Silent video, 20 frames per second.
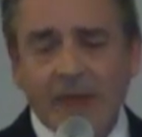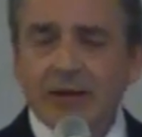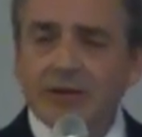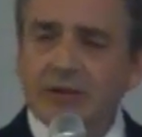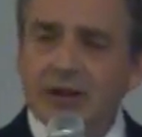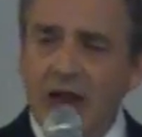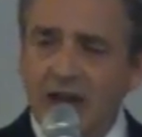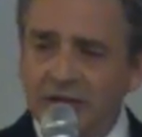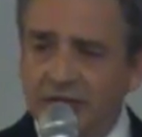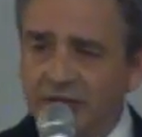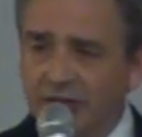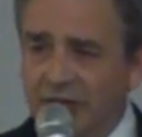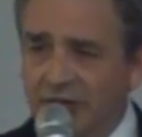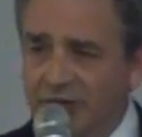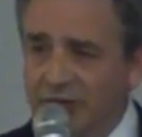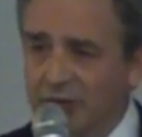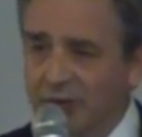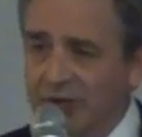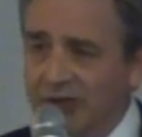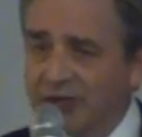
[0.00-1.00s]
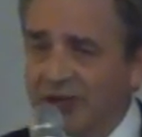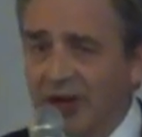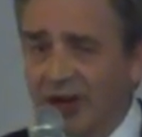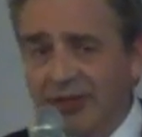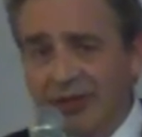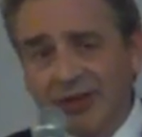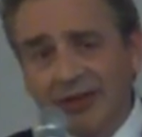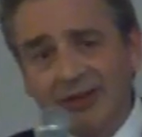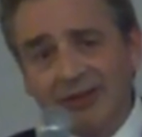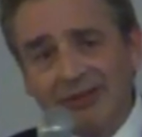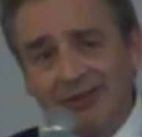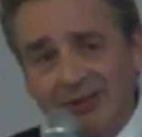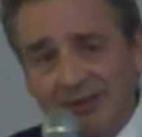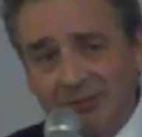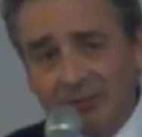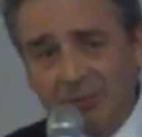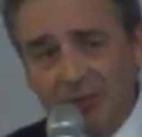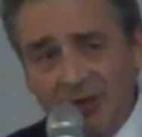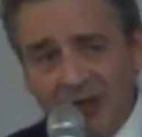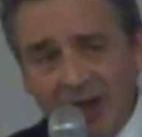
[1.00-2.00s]
nicer to each other,
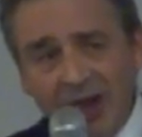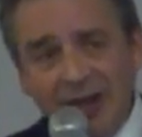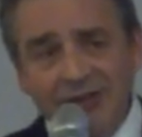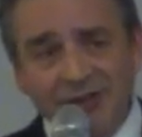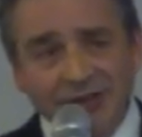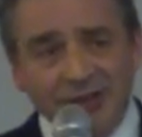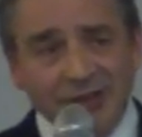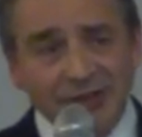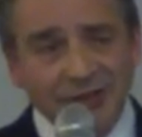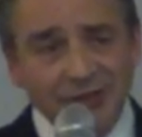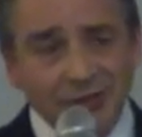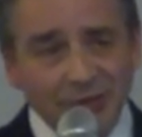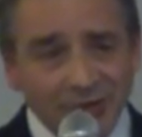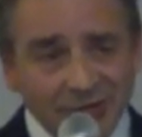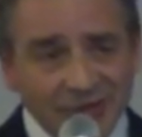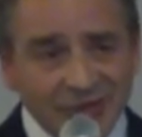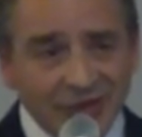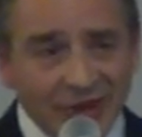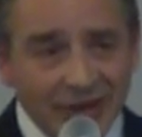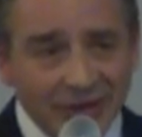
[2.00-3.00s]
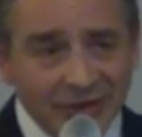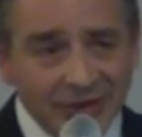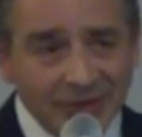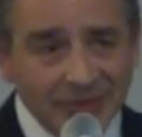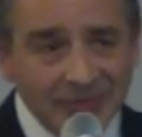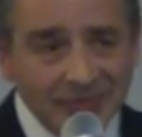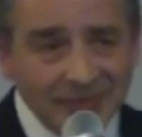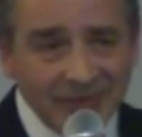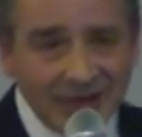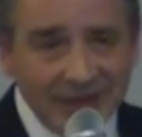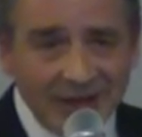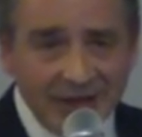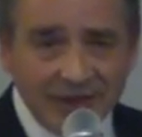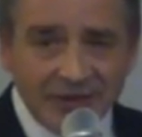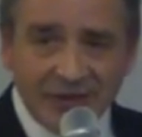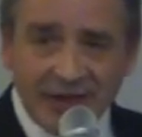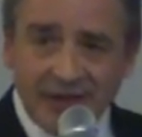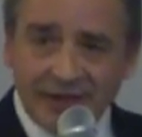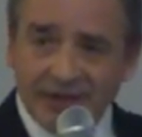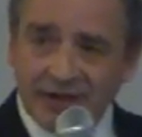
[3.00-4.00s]
politer to each other.
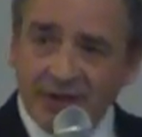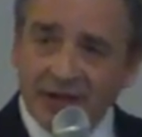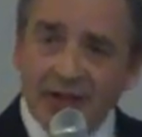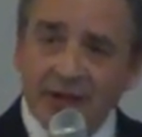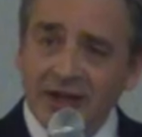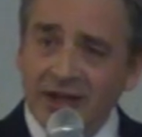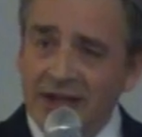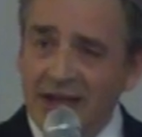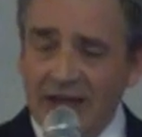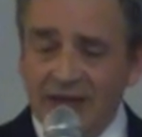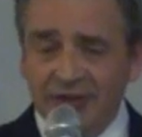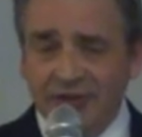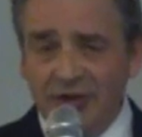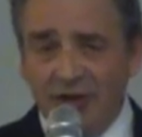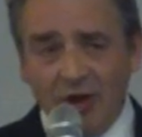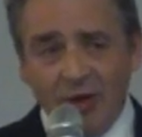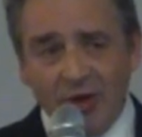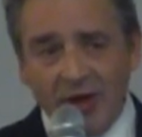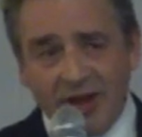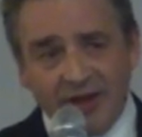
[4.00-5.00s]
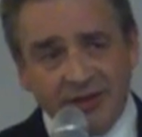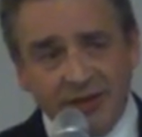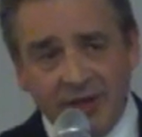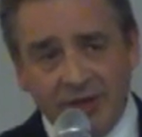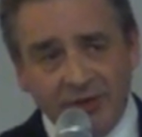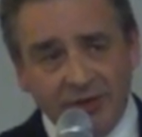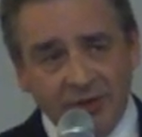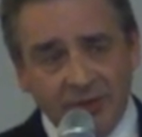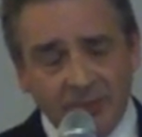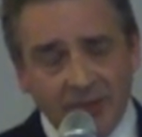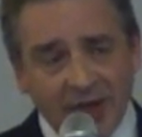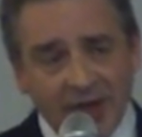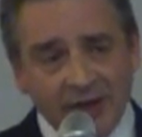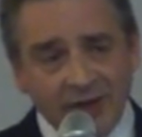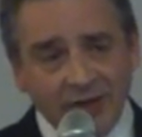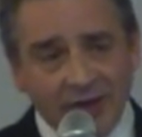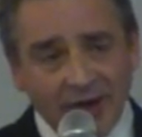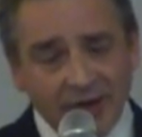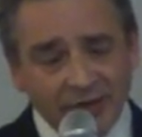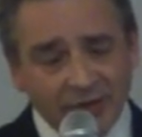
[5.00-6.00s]
He clearly has no idea of the
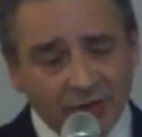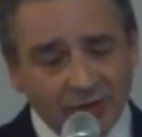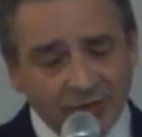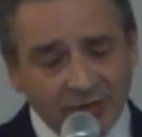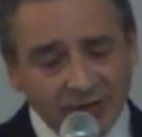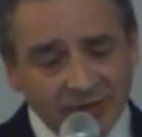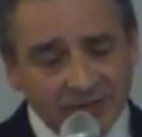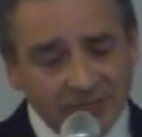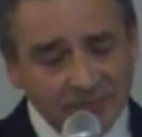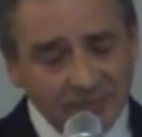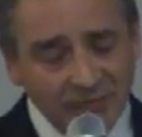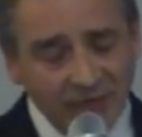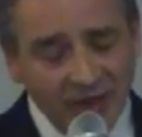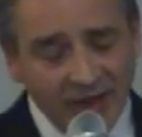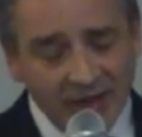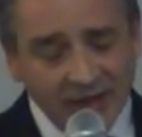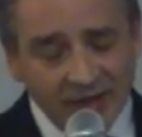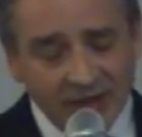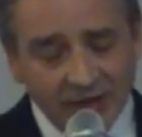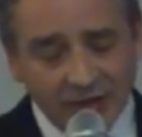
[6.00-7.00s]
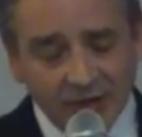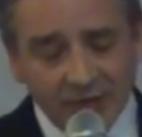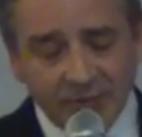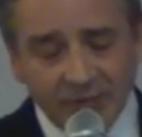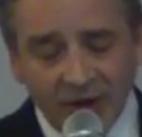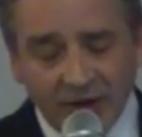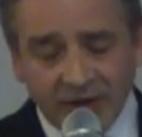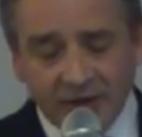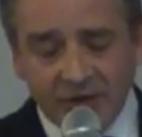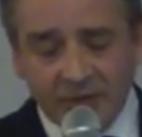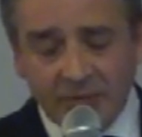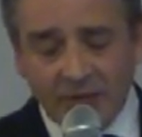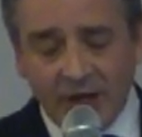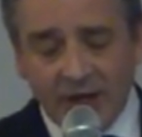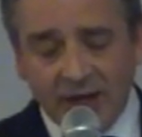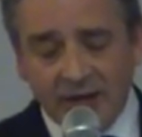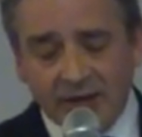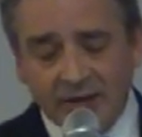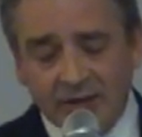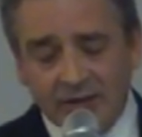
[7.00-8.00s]
background of it. And a friend of
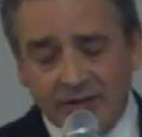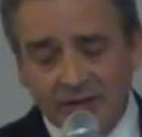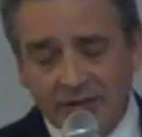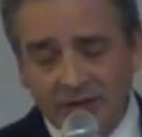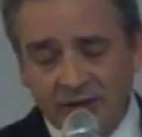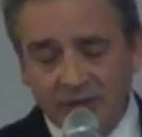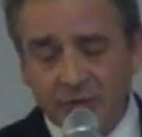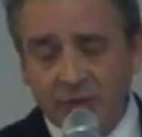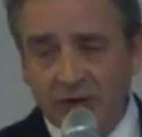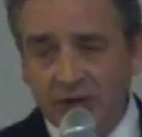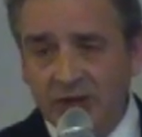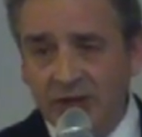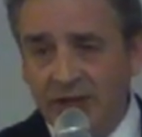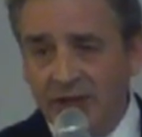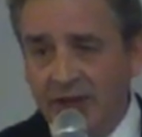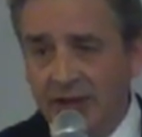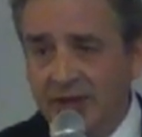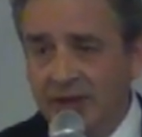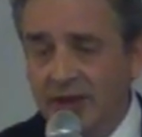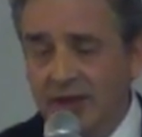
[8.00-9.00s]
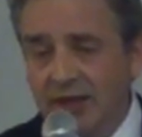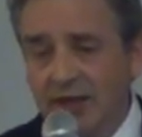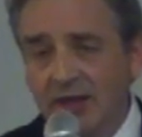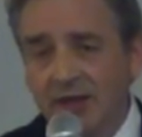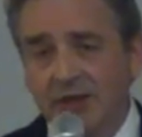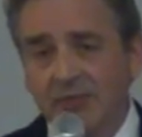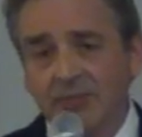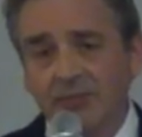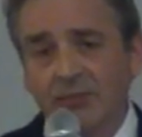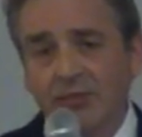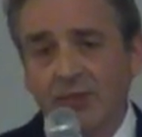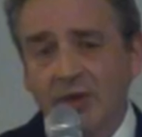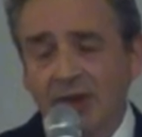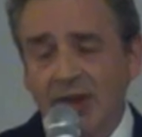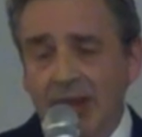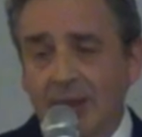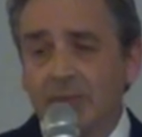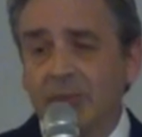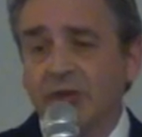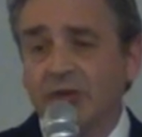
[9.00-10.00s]
mine is working in the
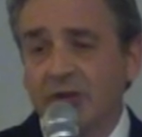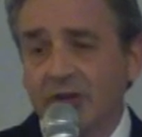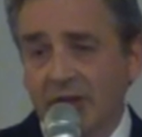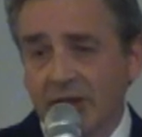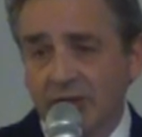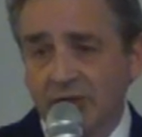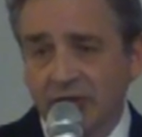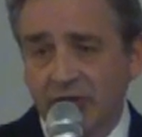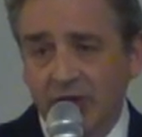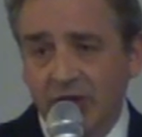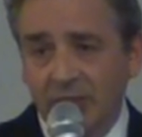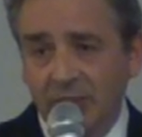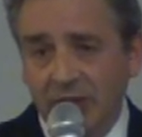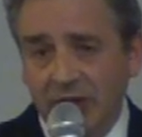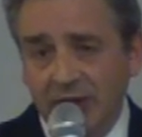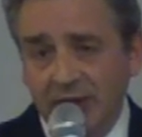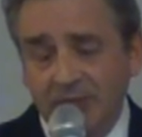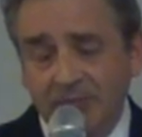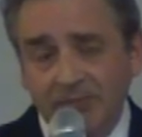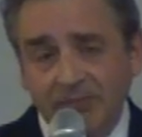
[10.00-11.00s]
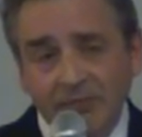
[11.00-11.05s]
embassy in Germany.